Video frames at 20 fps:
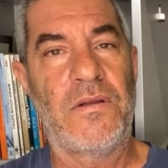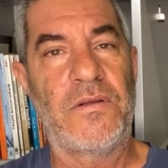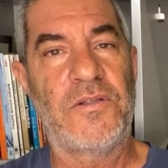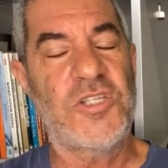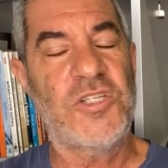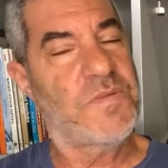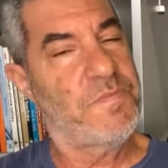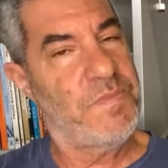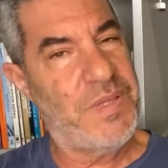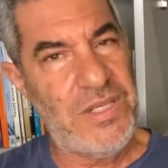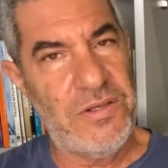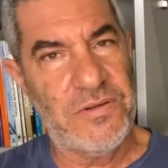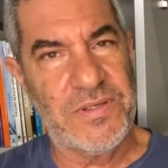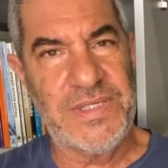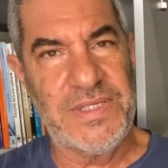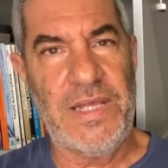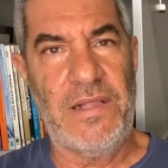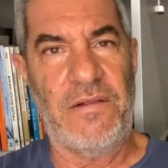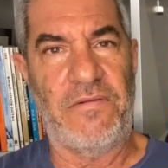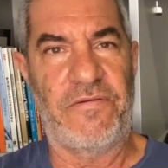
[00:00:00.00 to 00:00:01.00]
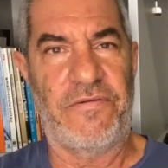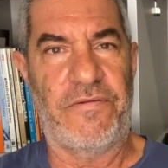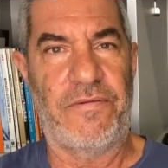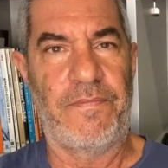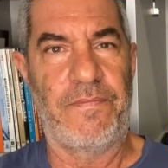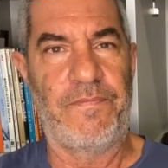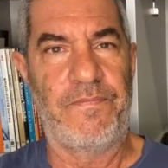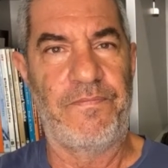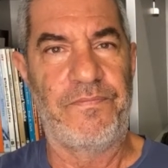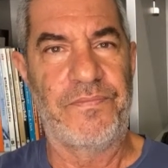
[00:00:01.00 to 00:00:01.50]
Just be yourself.
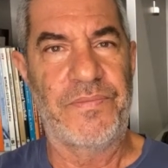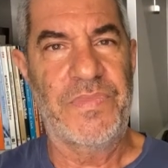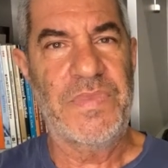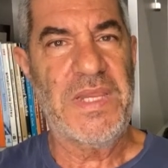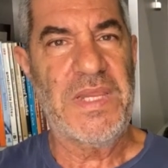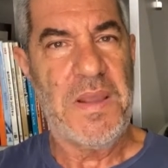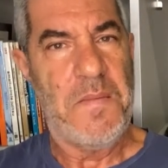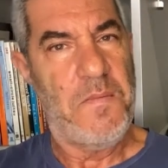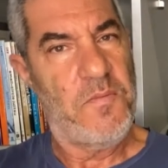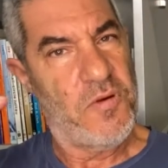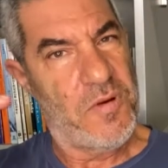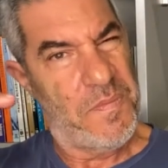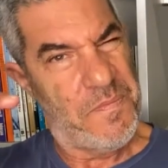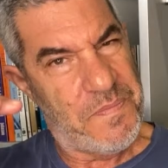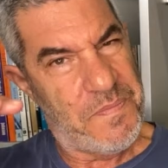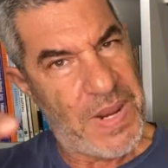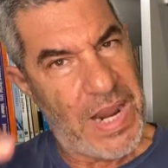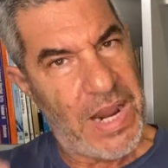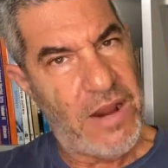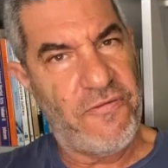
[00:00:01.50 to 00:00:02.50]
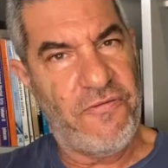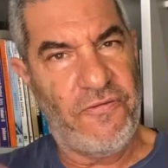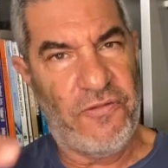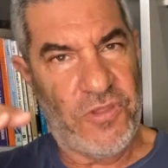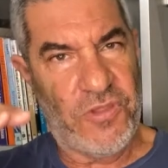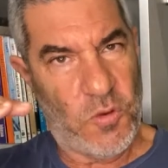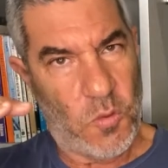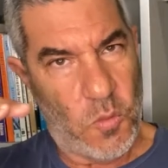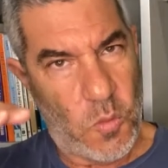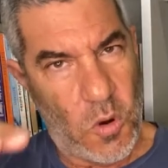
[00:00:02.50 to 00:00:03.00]
Prepare for
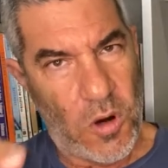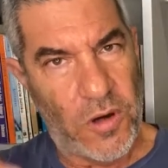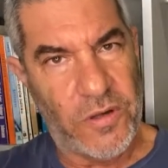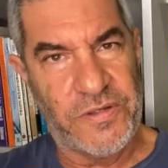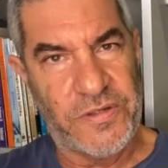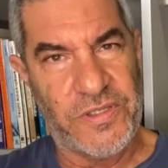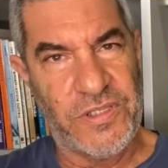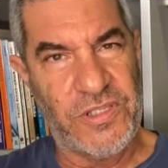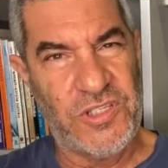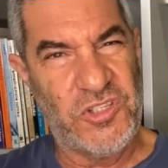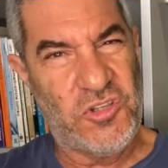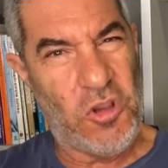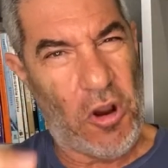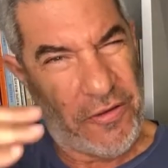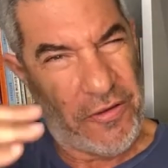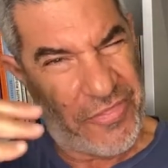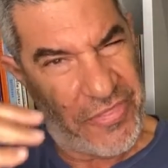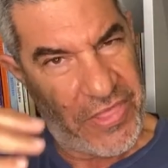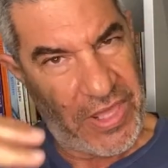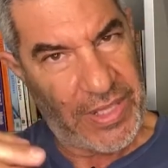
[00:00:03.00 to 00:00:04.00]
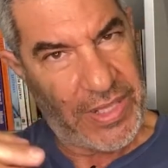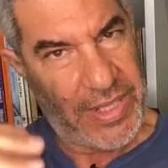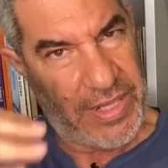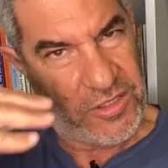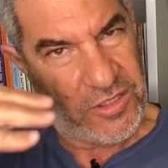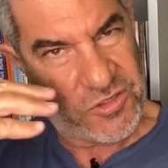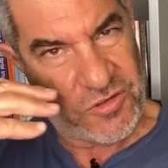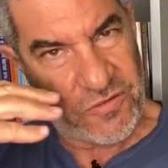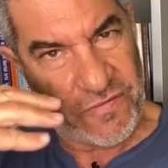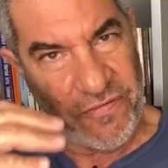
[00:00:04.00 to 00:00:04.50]
the worst. Start thinking
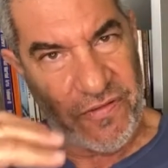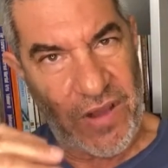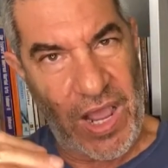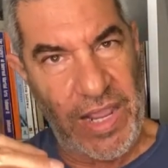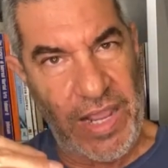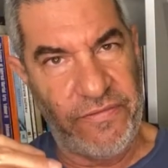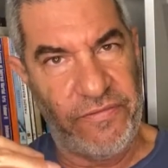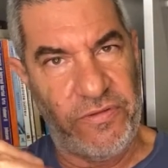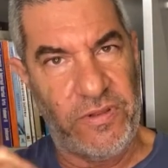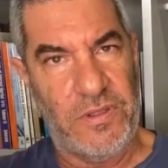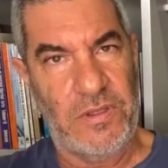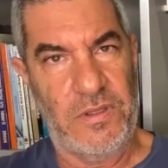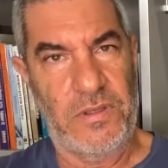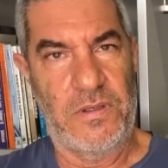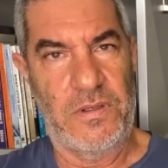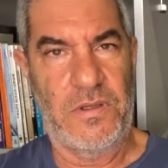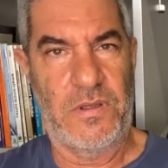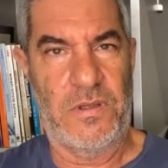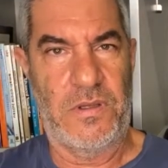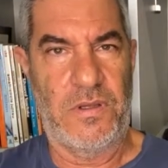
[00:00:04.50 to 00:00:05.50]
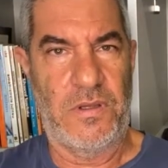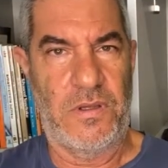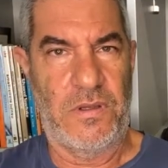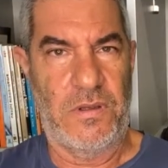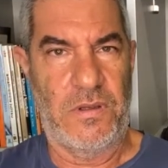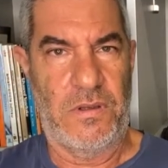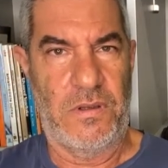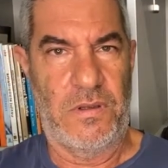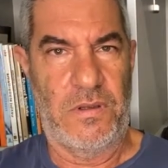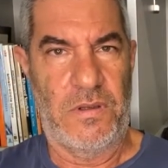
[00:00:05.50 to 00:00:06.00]
survival.
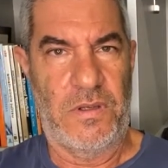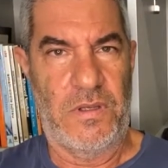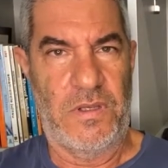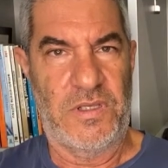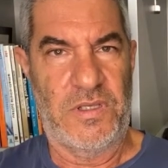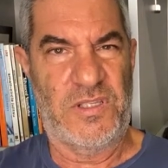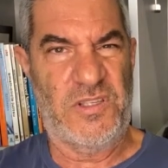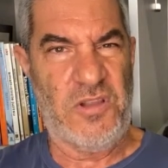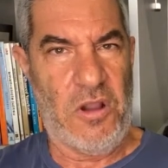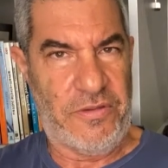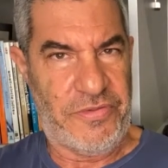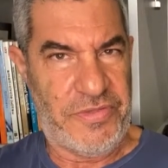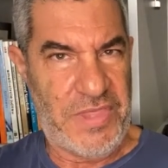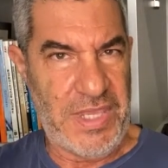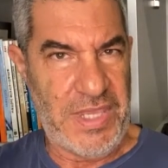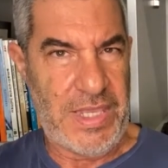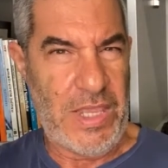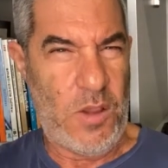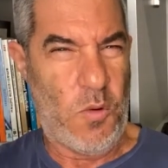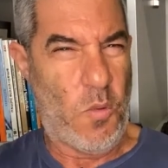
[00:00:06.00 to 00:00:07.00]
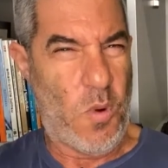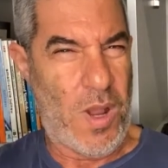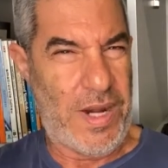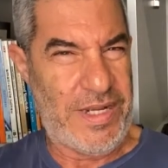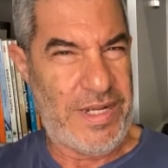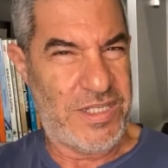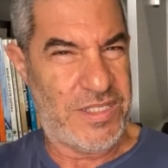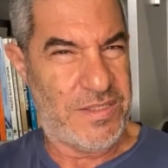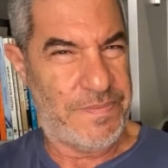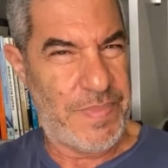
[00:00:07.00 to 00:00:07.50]
Start thinking what
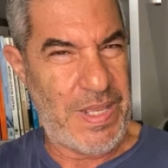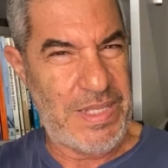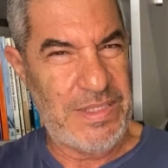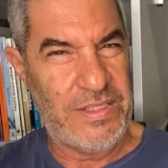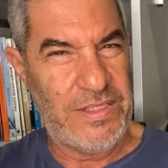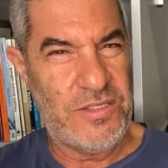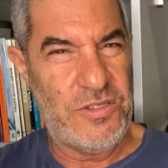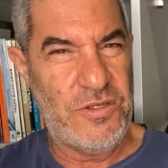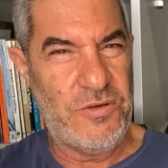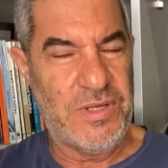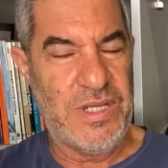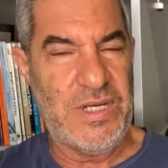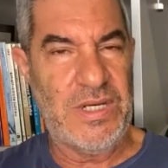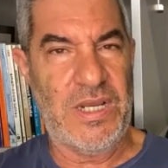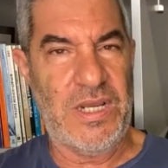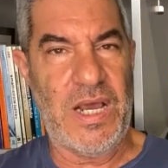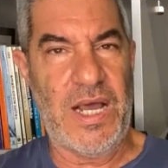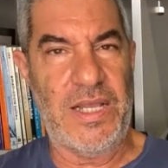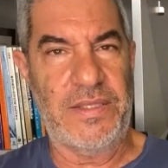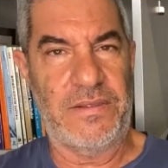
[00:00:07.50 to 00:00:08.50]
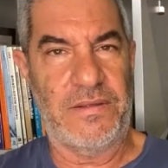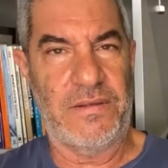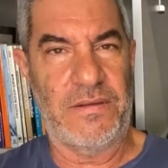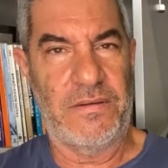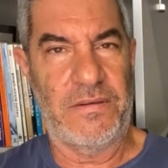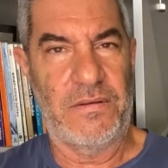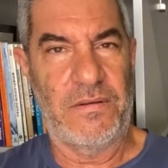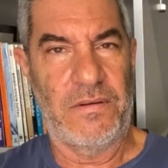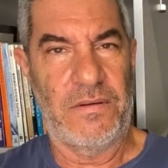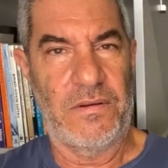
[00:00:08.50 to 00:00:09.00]
expenses you can cut,
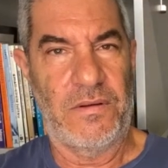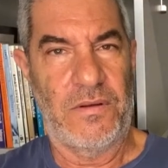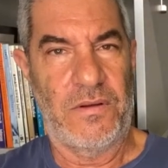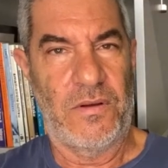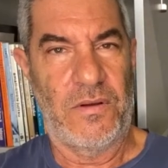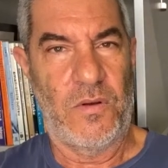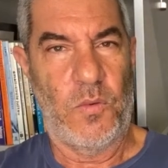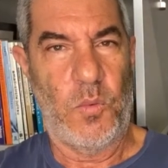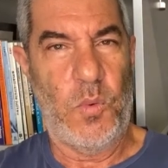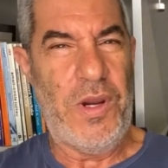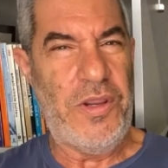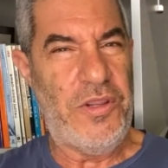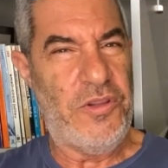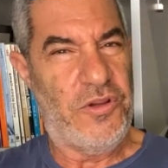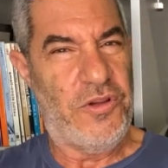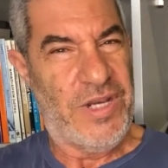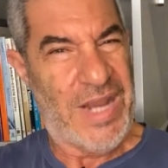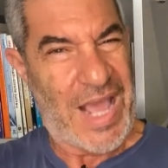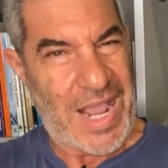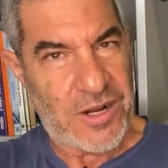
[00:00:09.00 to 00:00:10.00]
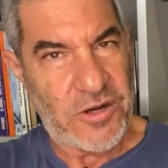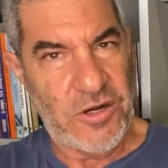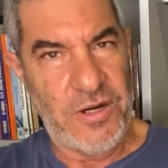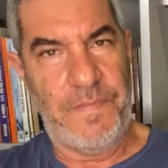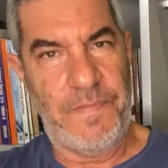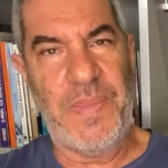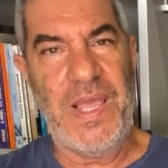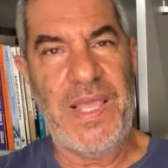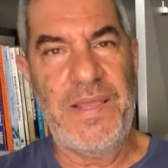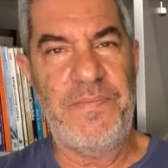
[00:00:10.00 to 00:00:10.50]
where you're not going to
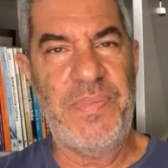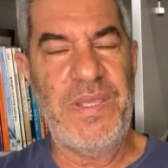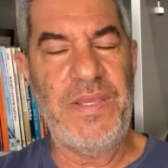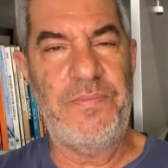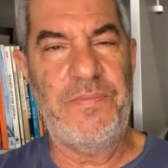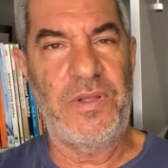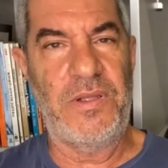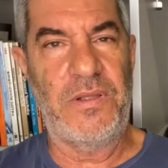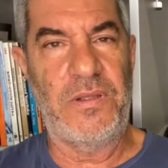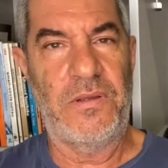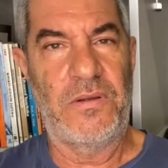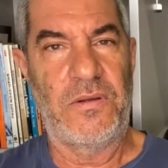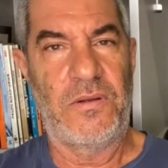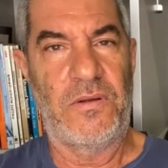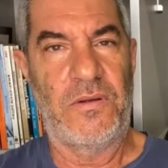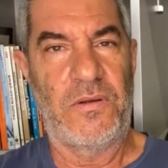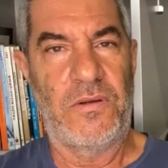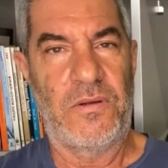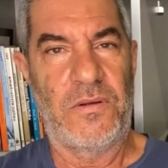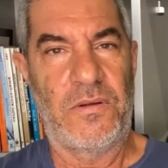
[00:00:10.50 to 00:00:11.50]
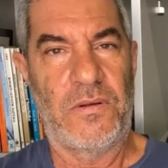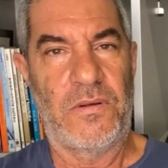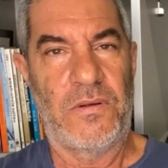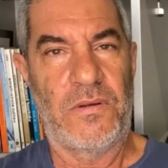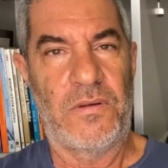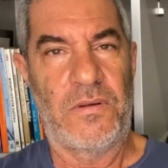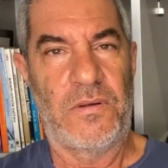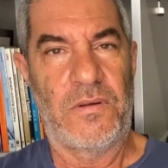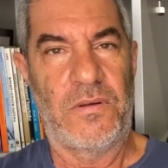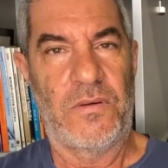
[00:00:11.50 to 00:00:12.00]
pay people,
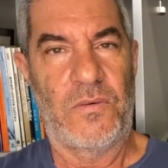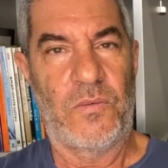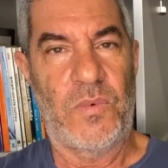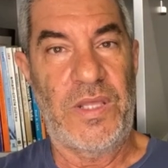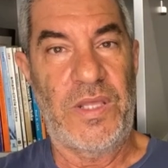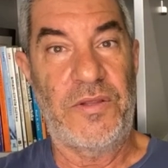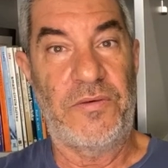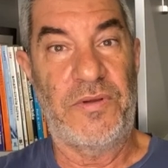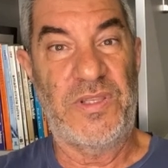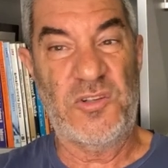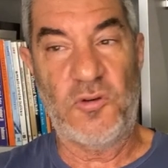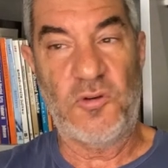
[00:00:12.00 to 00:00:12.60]
whether it's